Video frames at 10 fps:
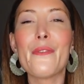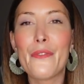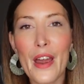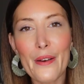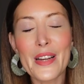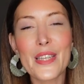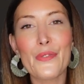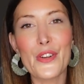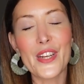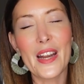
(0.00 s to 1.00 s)
there is
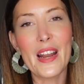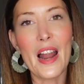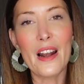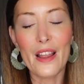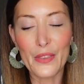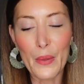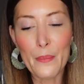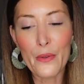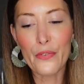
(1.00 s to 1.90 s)
the Chanel number